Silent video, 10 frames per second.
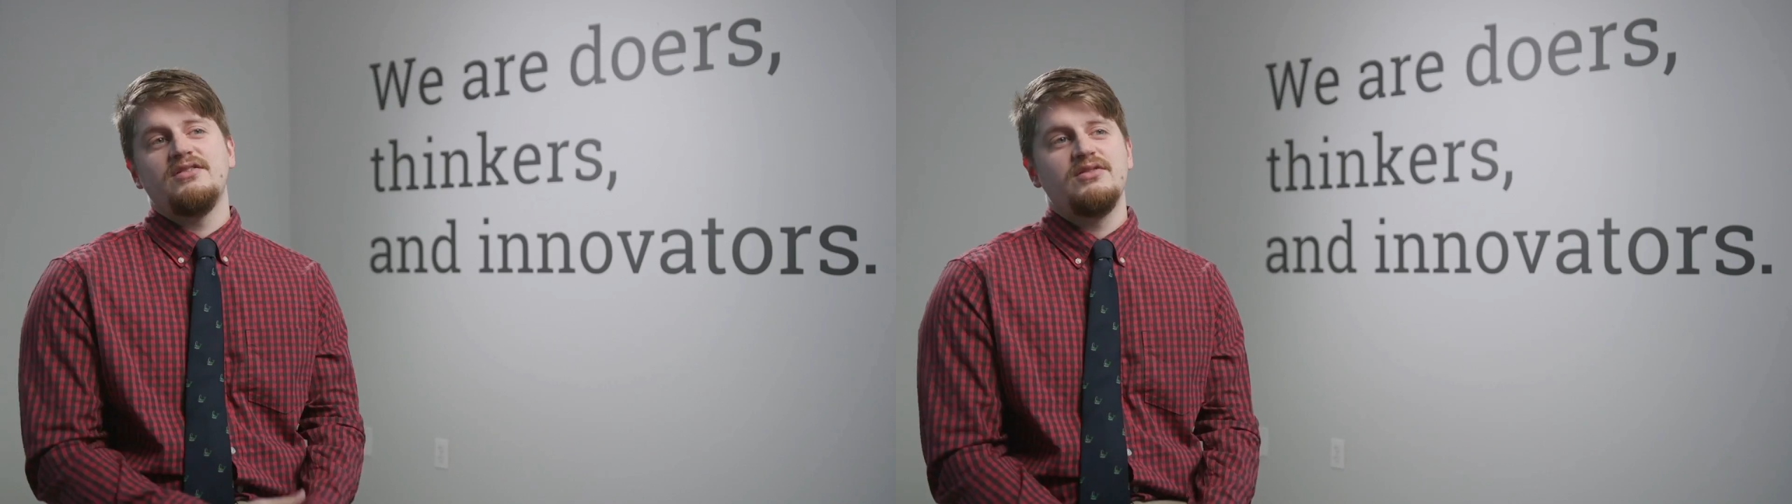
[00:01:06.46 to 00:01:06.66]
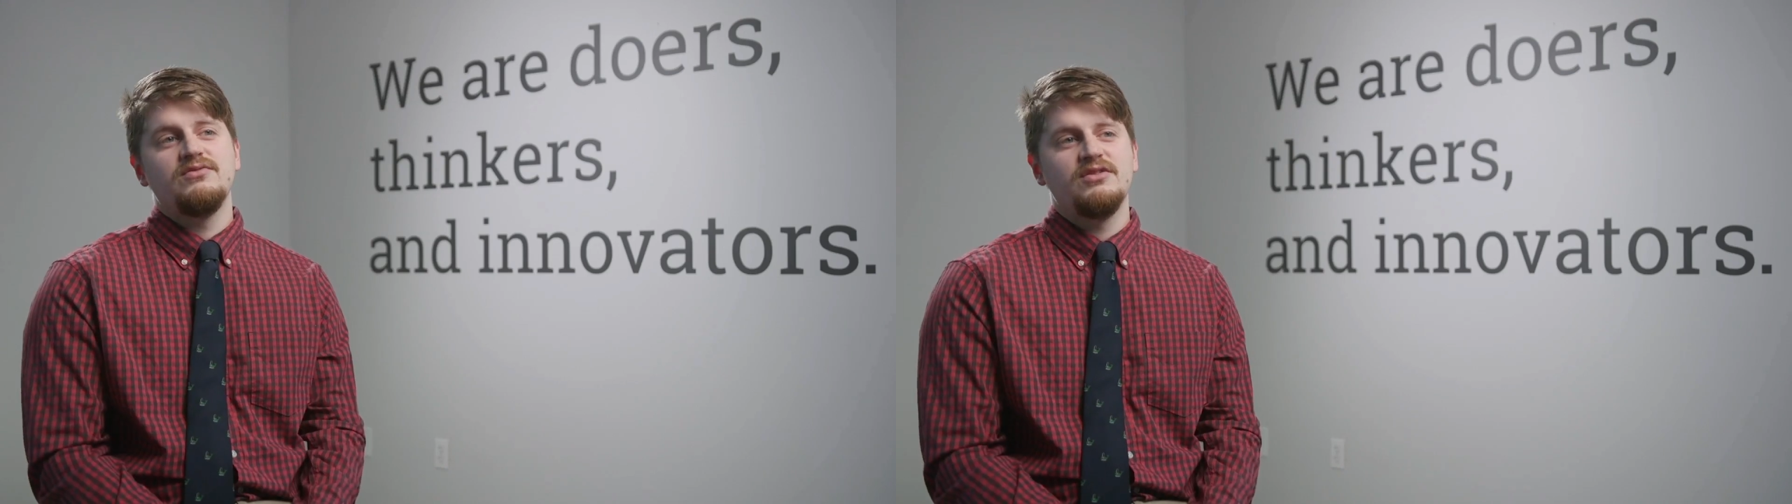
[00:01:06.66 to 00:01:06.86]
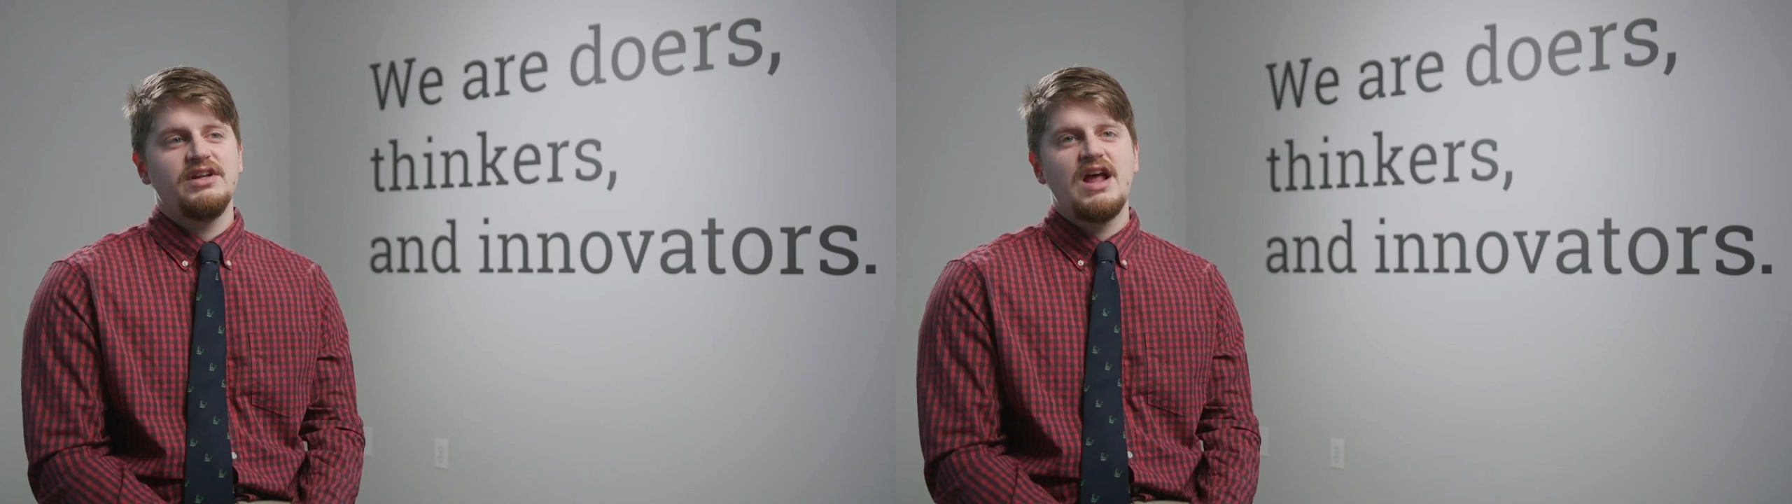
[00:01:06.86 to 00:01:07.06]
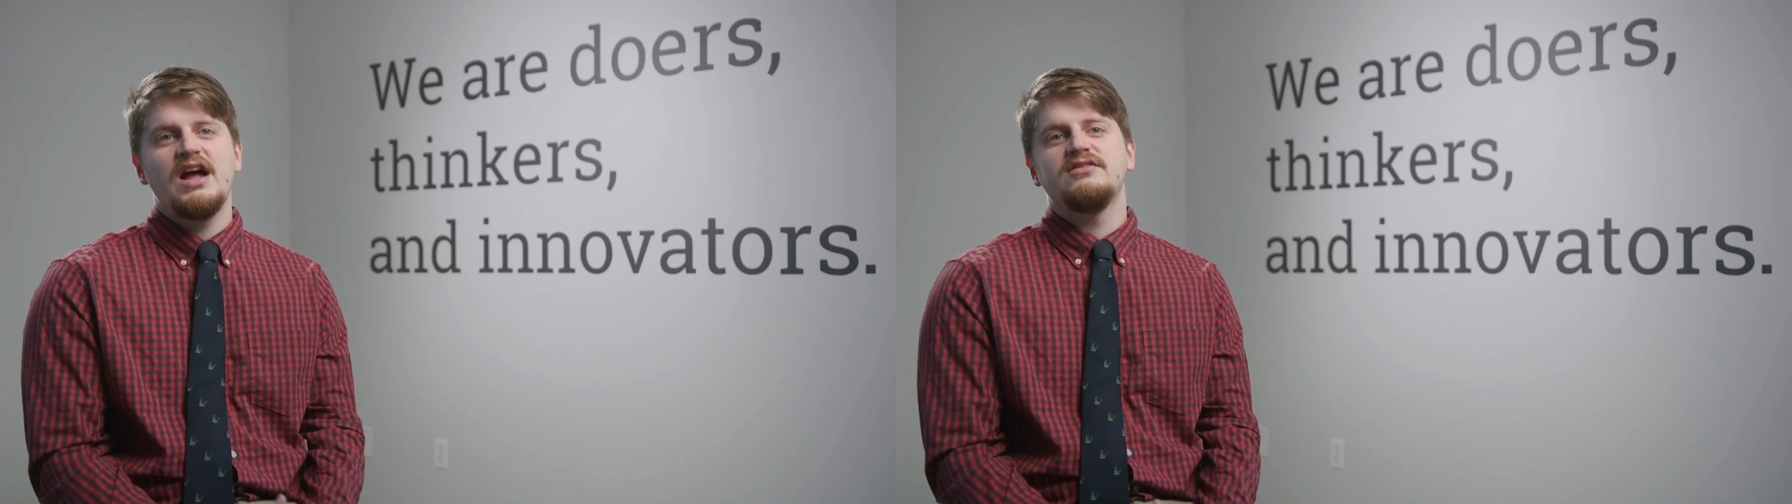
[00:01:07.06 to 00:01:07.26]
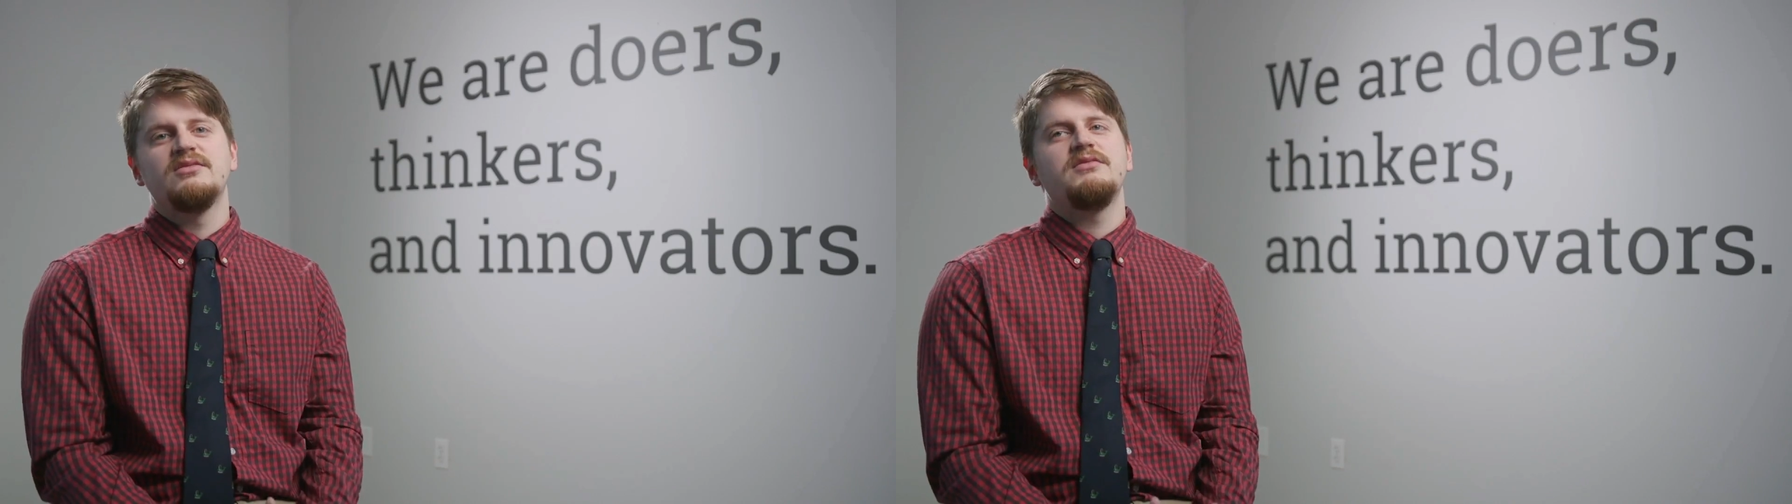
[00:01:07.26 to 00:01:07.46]
There's really
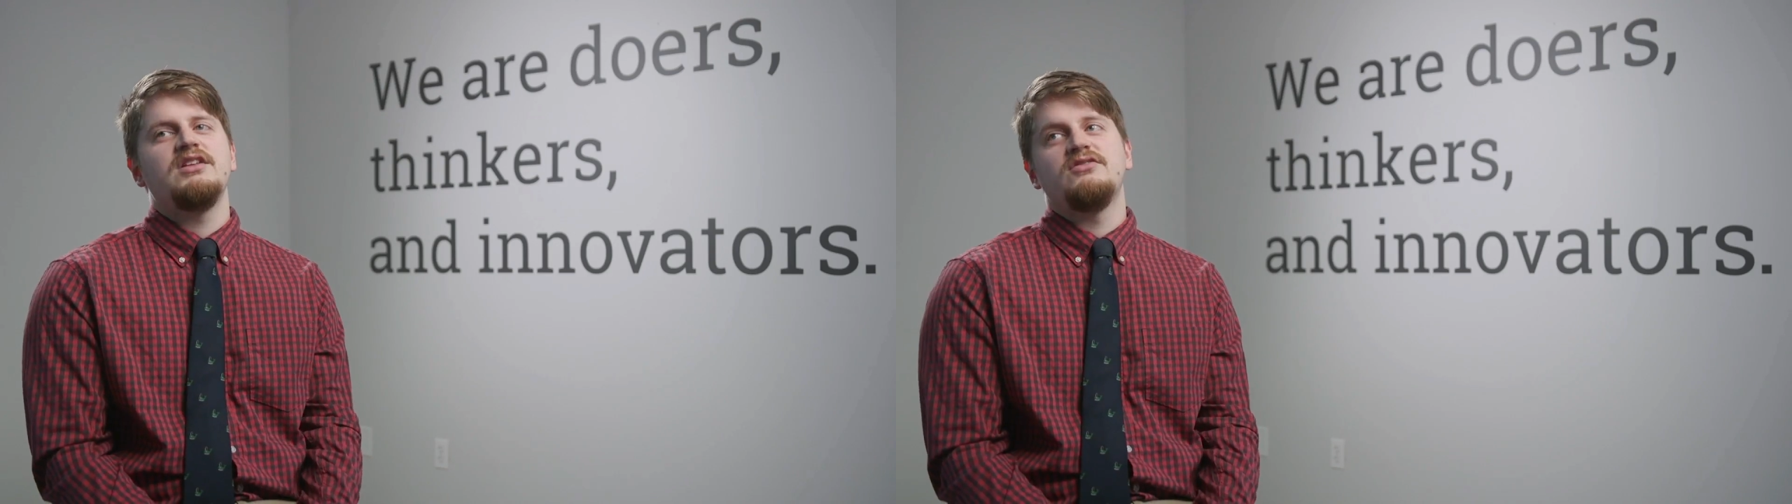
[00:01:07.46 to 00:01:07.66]
not something